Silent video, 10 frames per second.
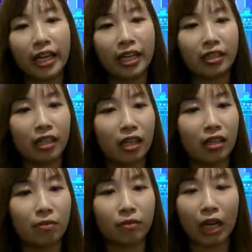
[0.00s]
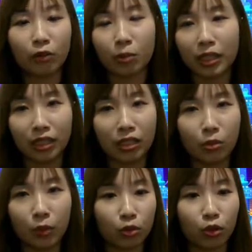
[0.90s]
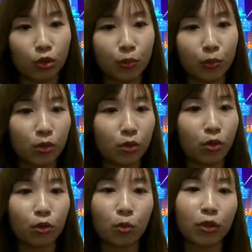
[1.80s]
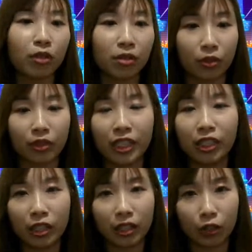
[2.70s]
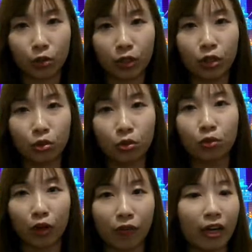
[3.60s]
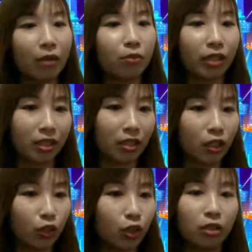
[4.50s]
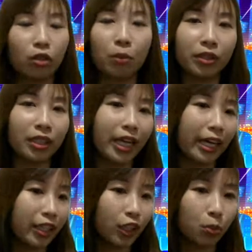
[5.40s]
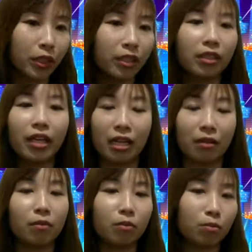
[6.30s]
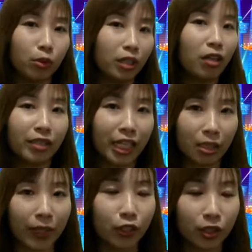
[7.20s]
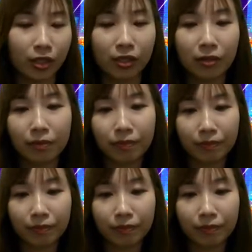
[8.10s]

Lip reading: And ultimately, we want to contribute to the automotive security industry through ground-up research, community engagement, and building of test benches.